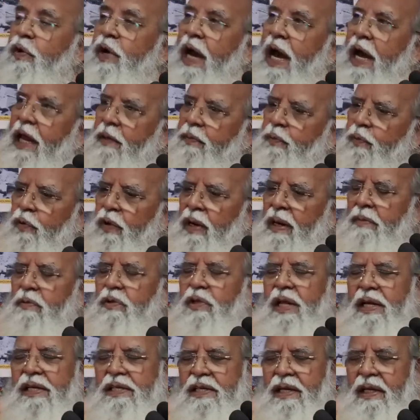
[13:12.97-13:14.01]
Purnat
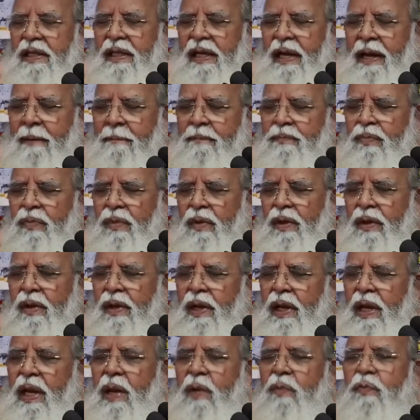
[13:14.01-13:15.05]
Purnamudachyate,
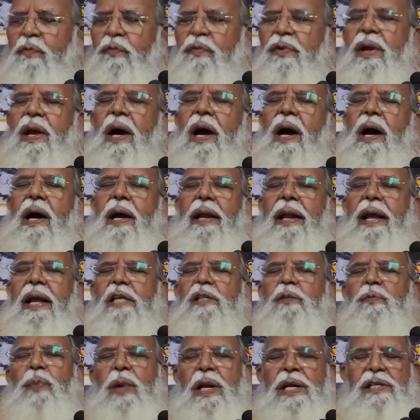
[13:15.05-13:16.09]
if we are
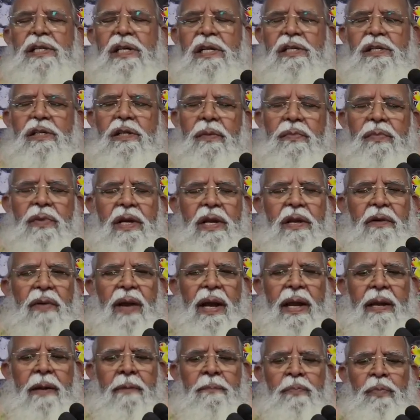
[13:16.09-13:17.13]
expressions of the
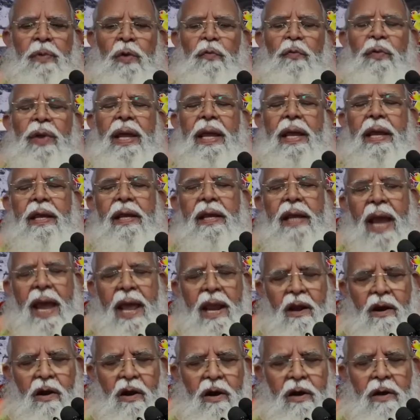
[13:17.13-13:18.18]
divine, we
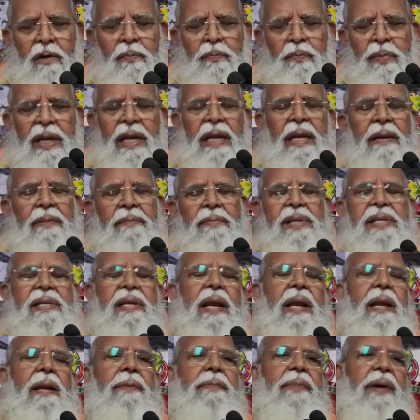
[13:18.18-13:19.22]
cannot be
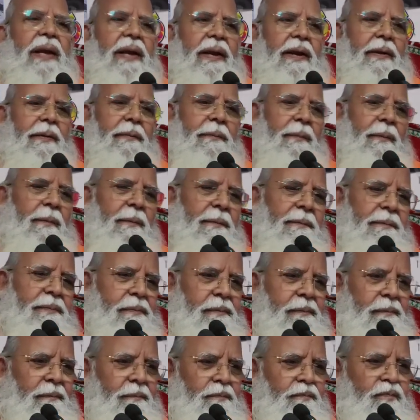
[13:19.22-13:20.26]
miserable.
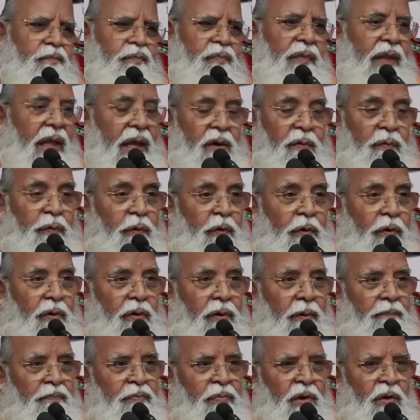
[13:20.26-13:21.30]

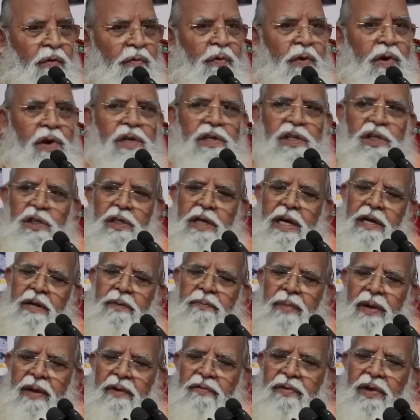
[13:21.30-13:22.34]
Therefore, first
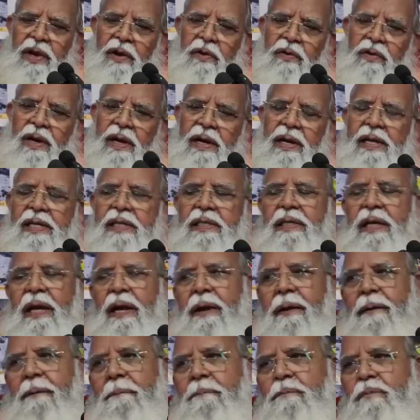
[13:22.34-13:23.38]
statement we have to
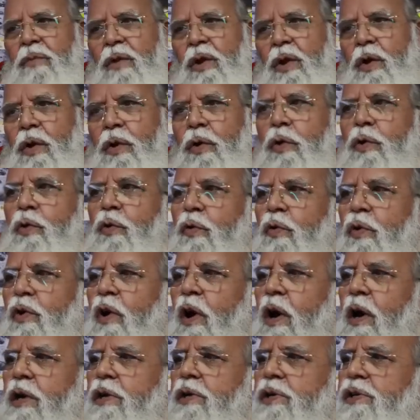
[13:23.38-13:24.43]
understand,
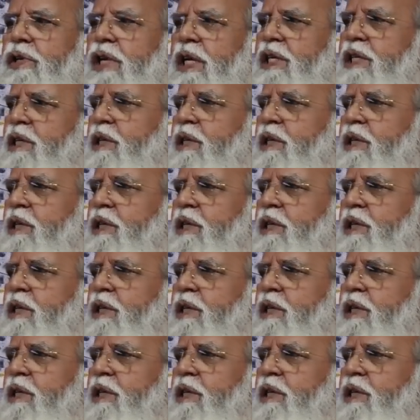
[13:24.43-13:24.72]
do not